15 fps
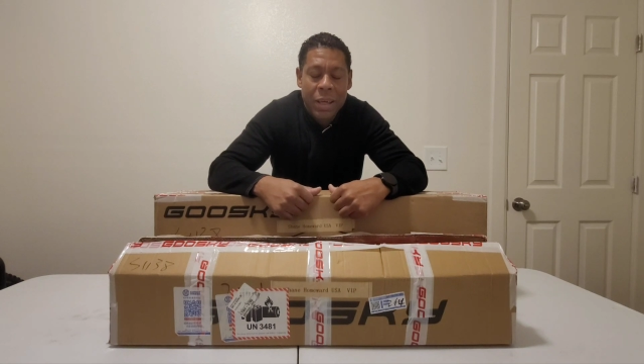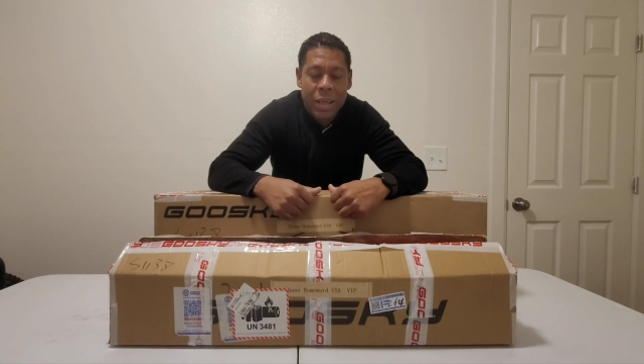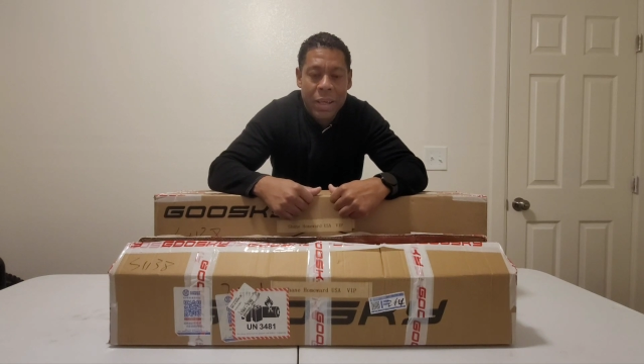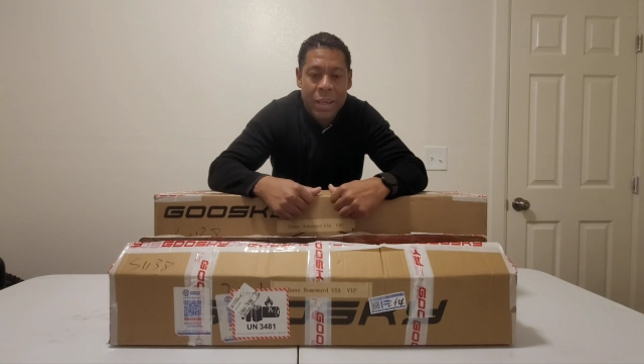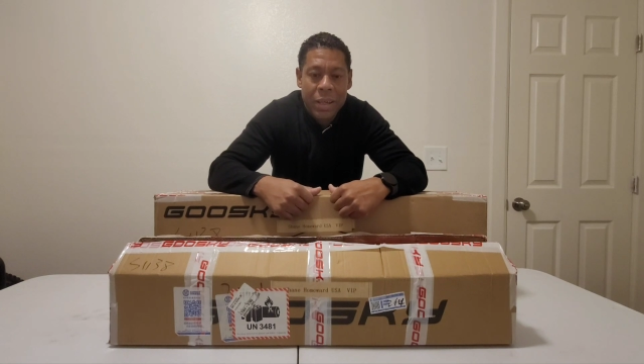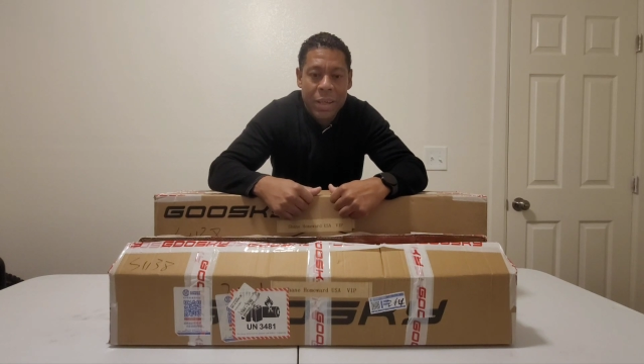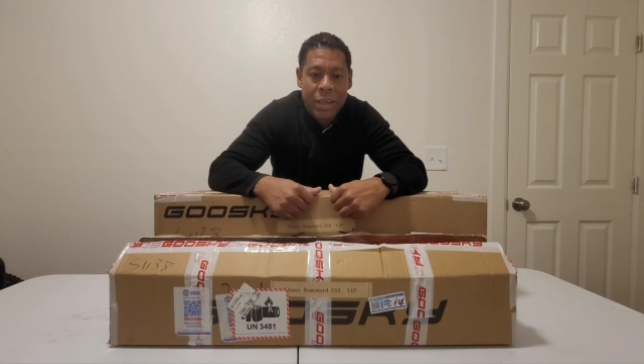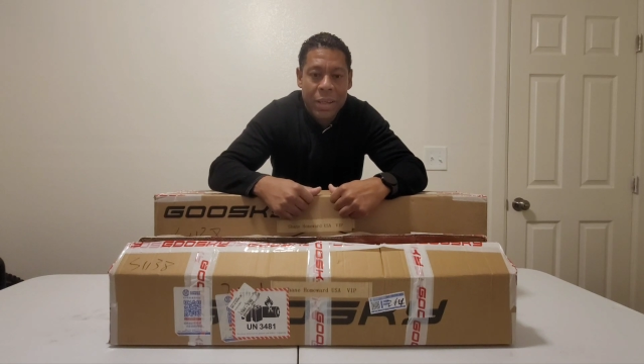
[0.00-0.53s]

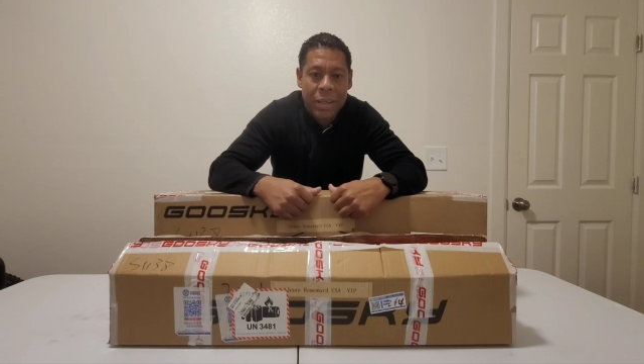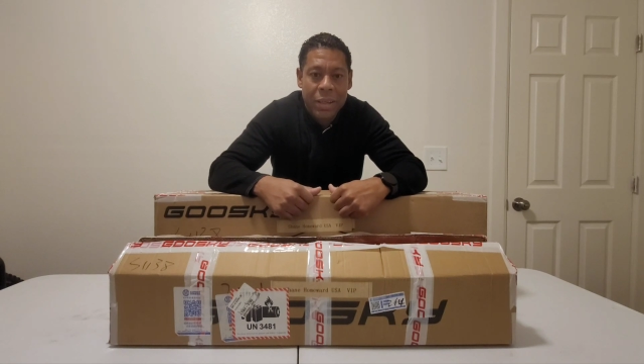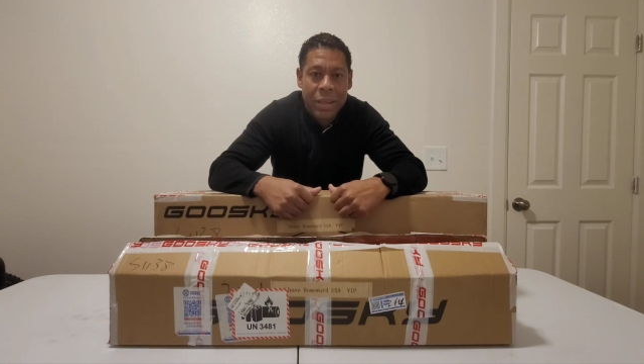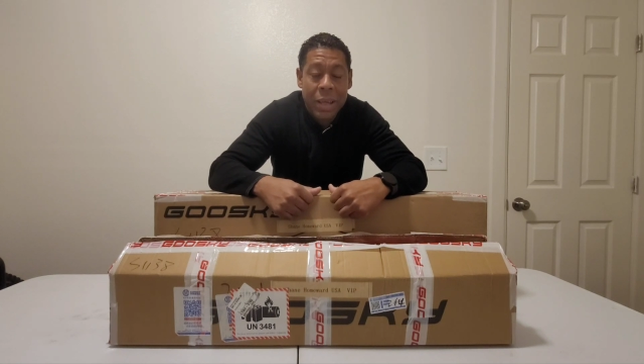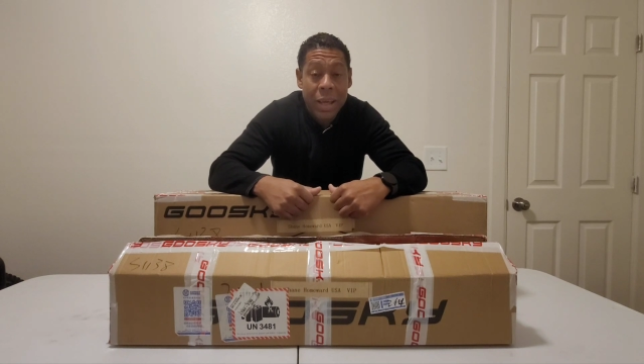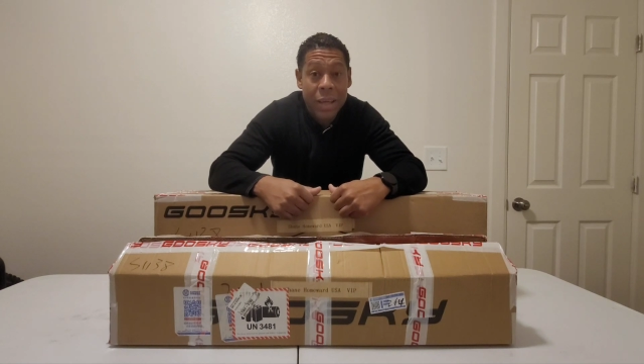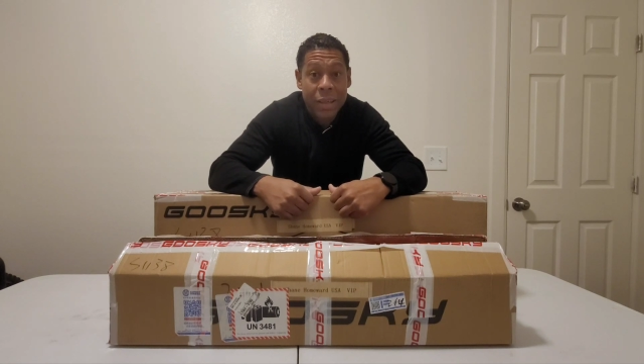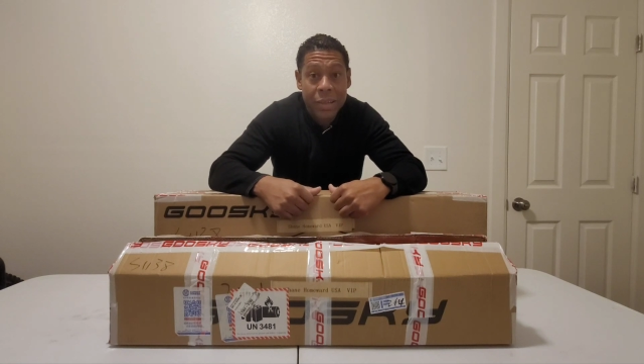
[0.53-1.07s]
And
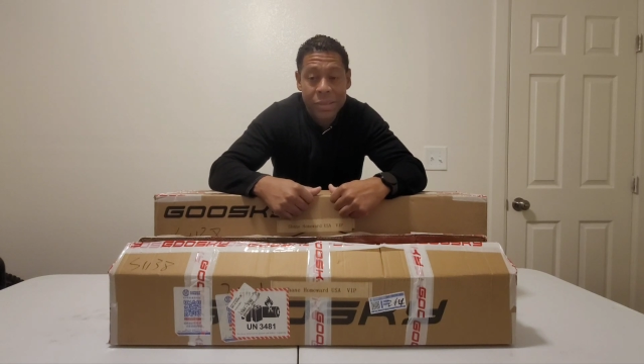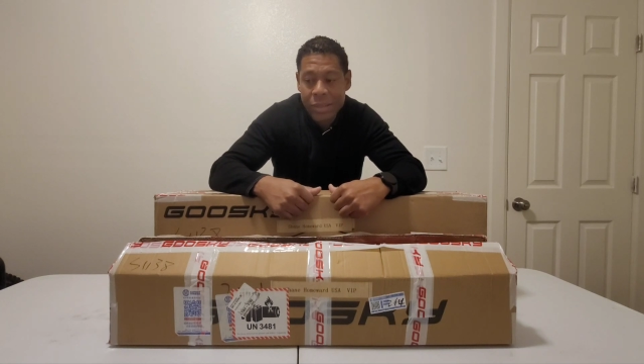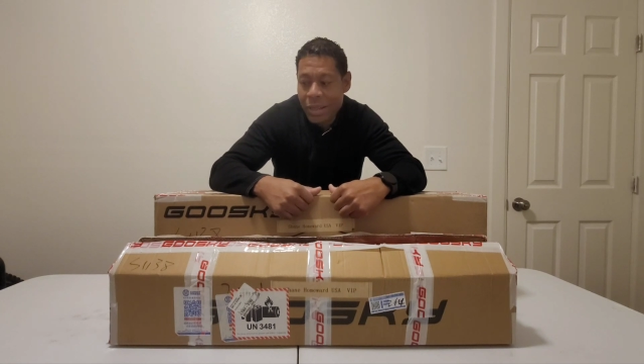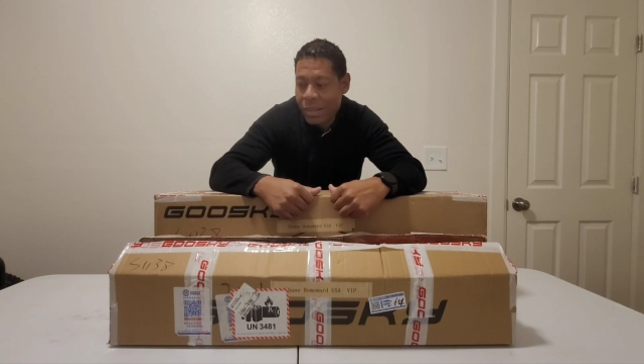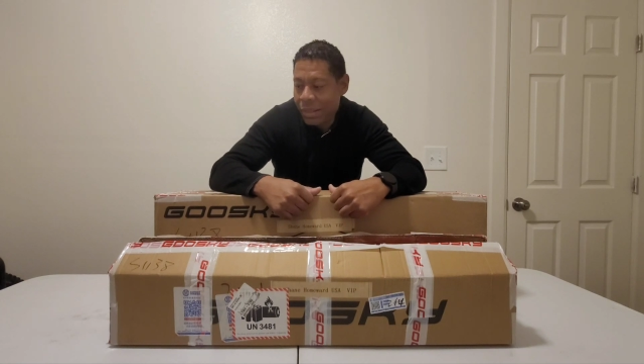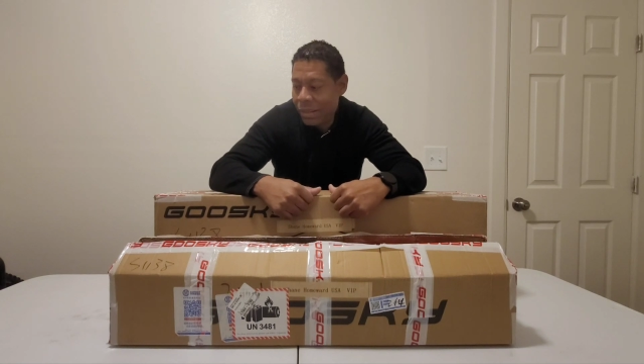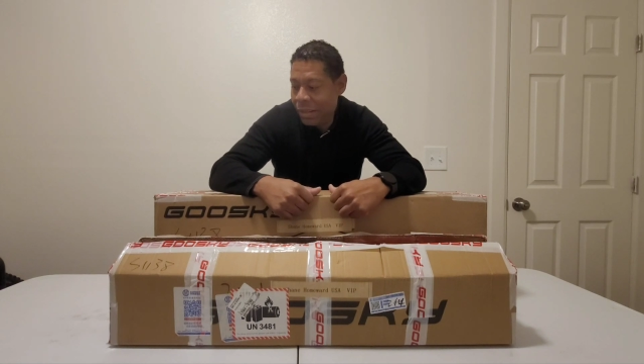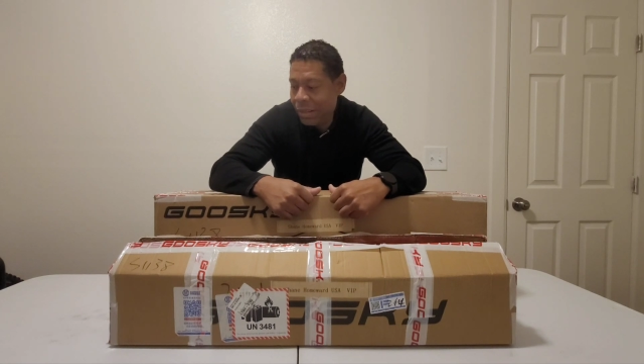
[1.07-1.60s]
yeah, I
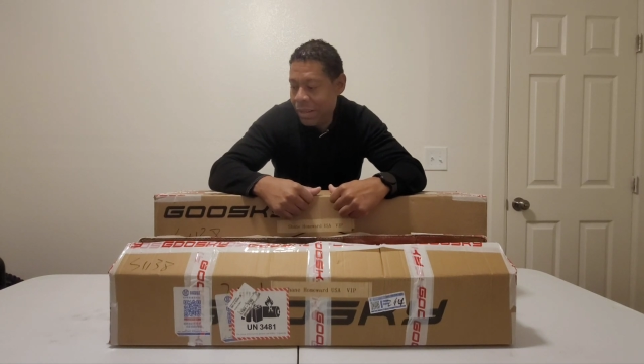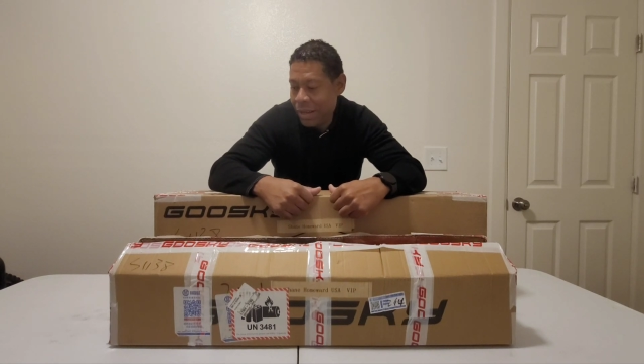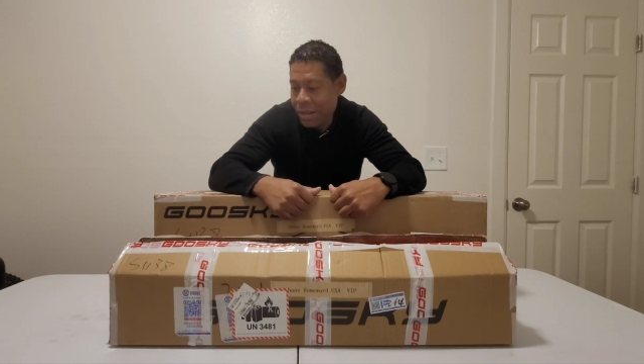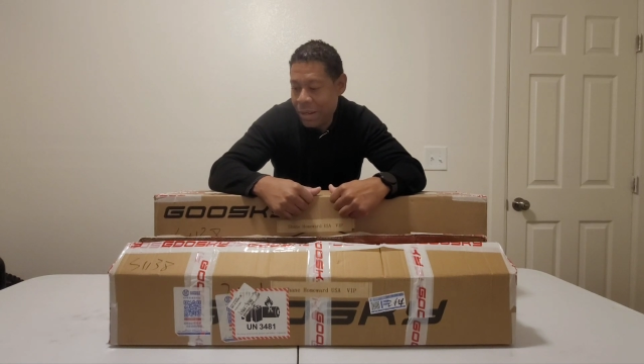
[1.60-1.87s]
decided